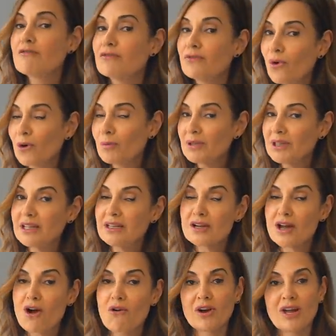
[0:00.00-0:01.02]
formerly
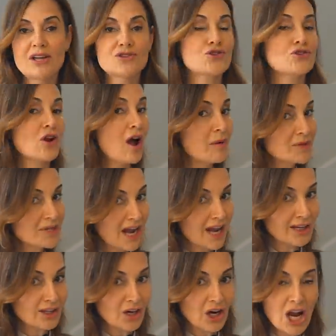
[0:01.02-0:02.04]
known as
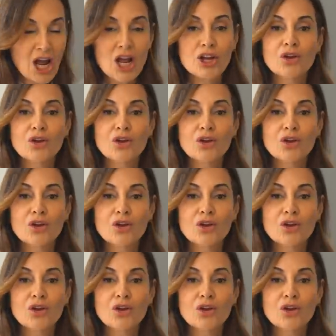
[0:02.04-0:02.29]
Shoptagr,